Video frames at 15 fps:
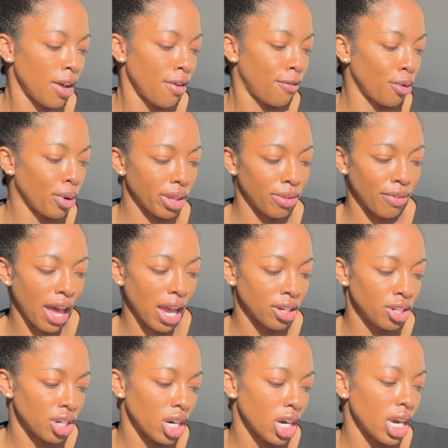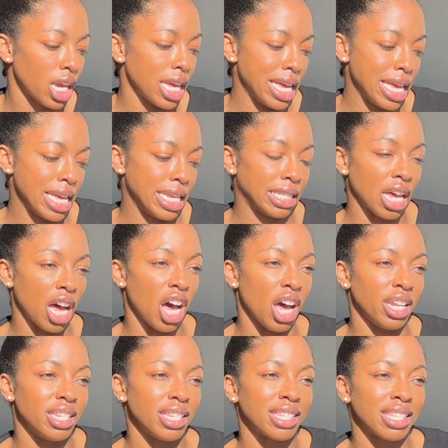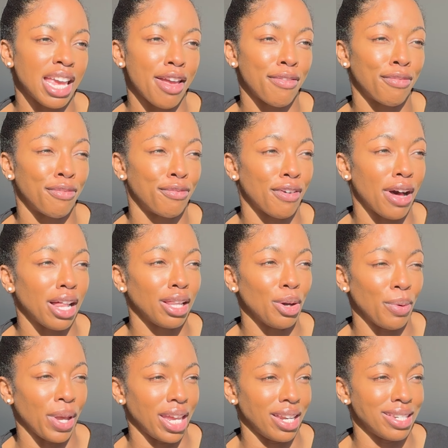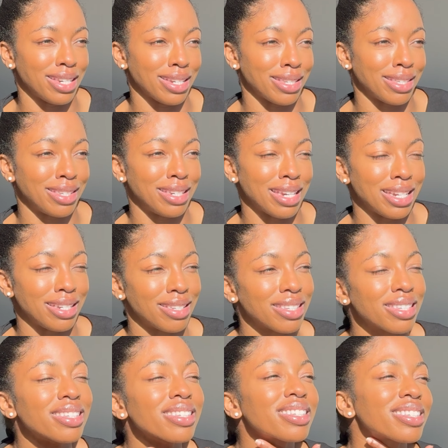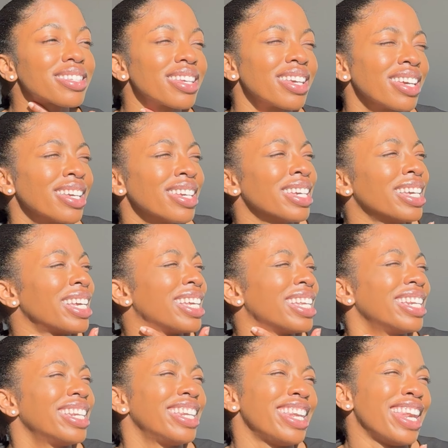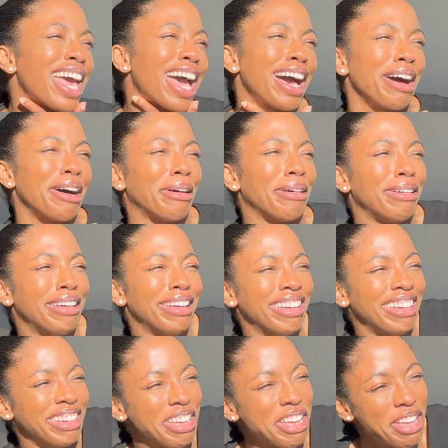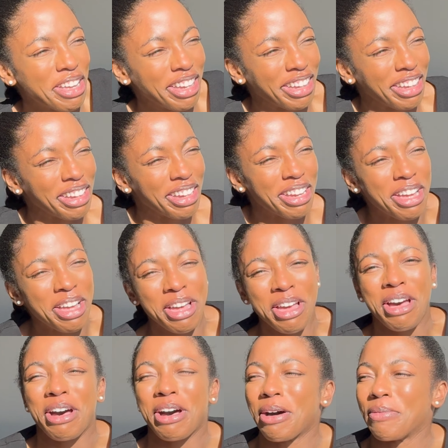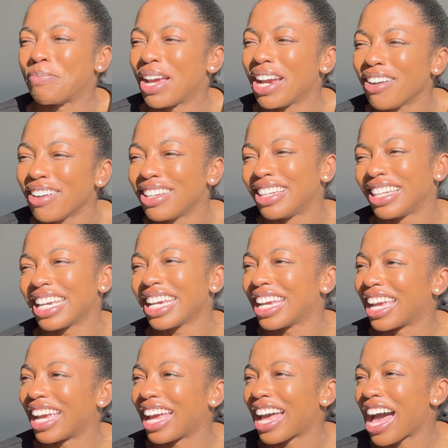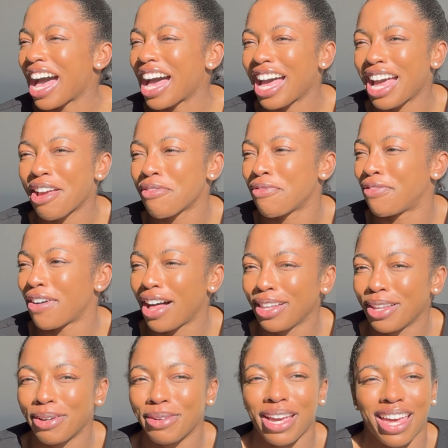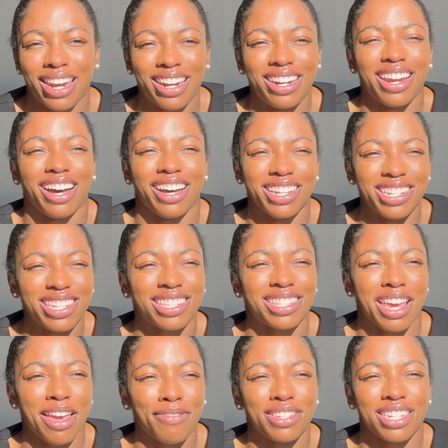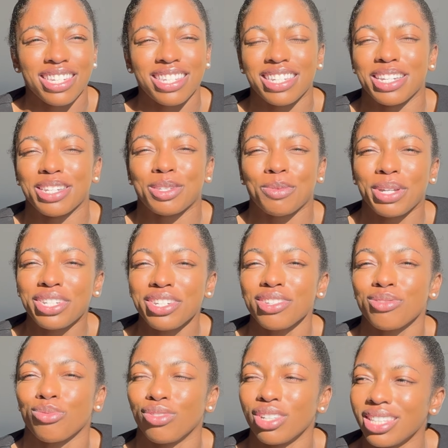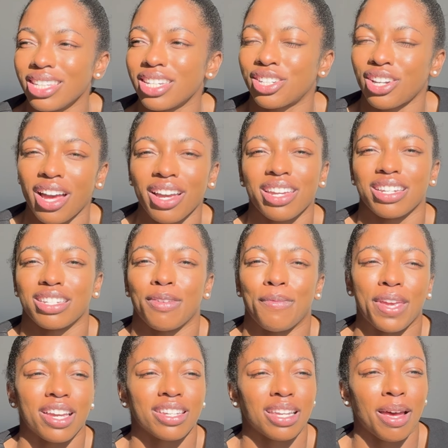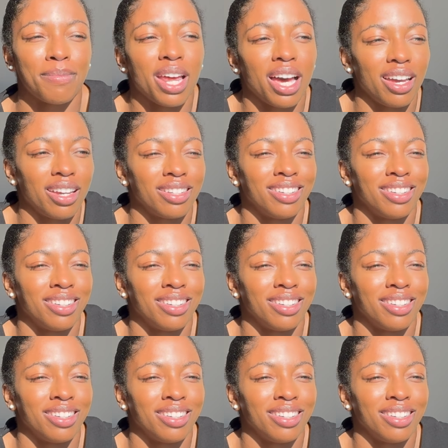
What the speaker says: Fourth factor is unsafe following distance. Now, apparently I follow at an unsafe distance, which is really shocking to me because I'm not